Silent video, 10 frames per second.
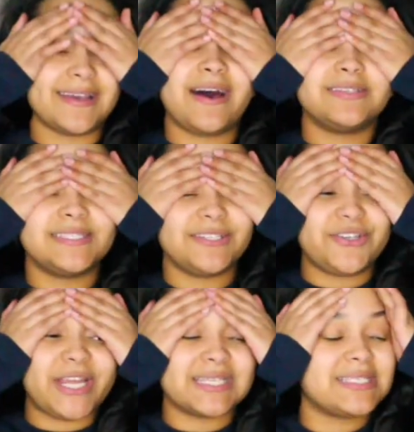I'll see you
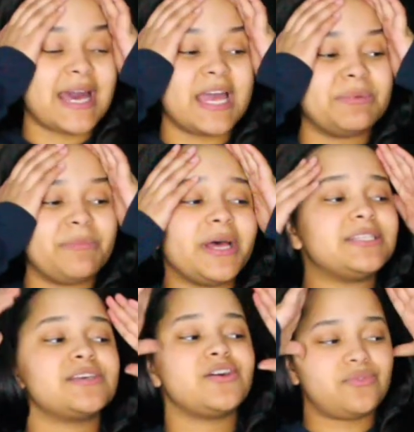next time. I'm about
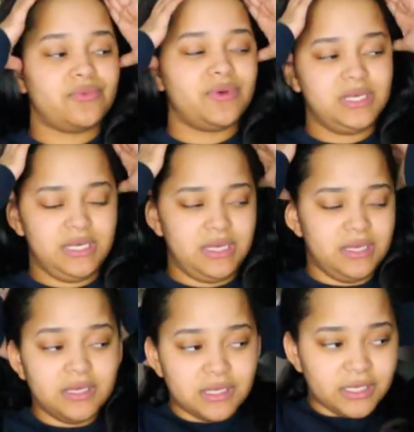to go
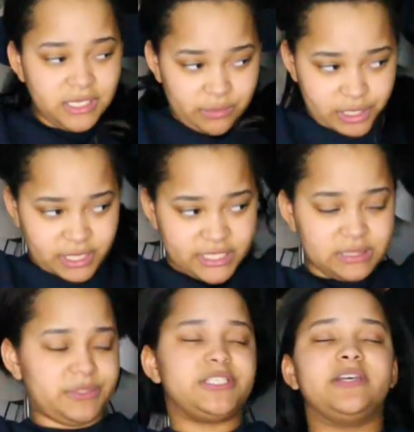email
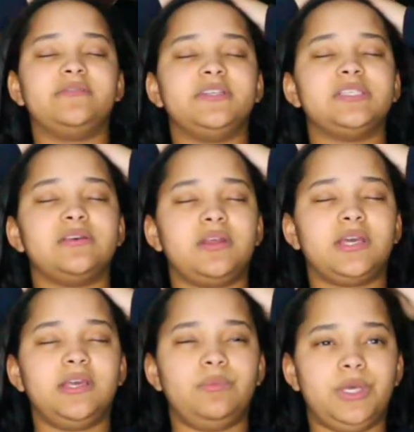customer service so they
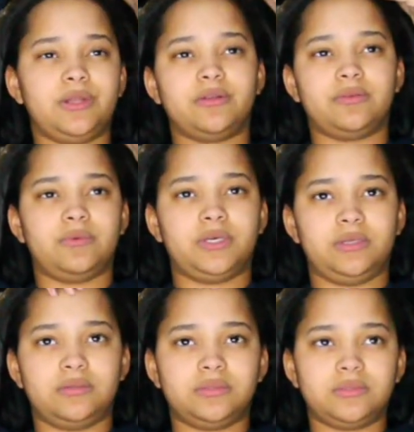could give me another
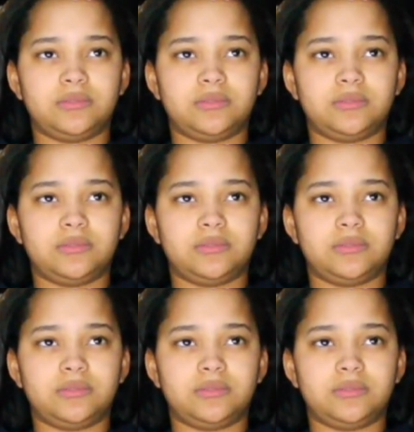one.